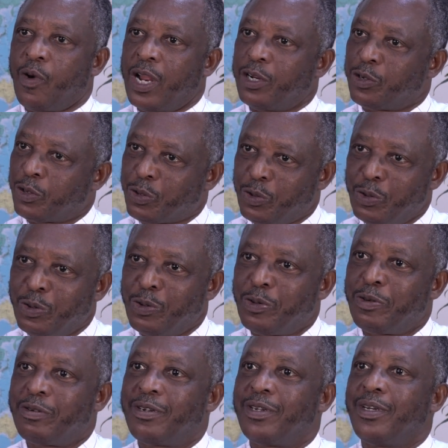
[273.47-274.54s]
They went to
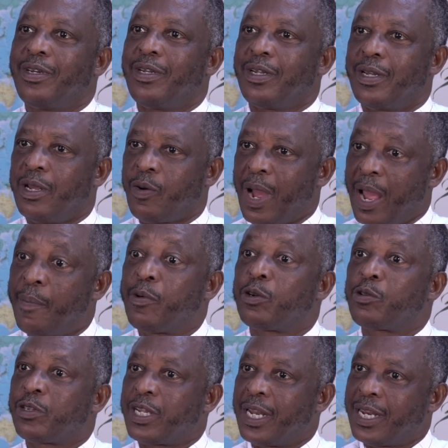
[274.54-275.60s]
school, they were
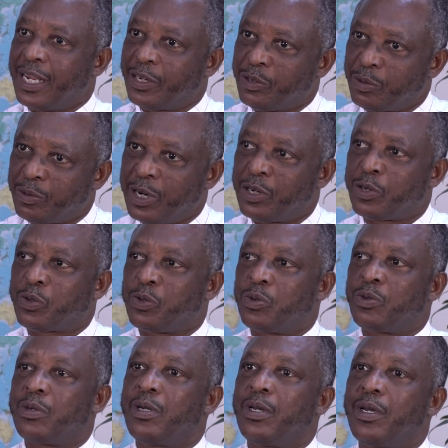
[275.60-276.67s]
able to send their children
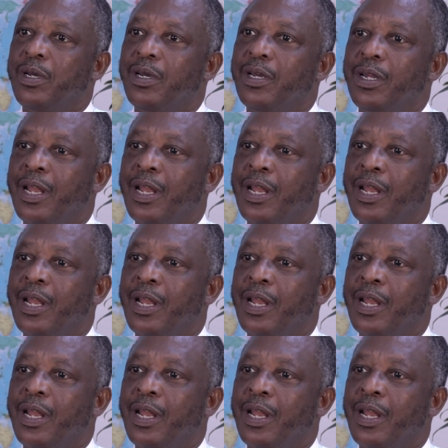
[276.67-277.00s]
to school.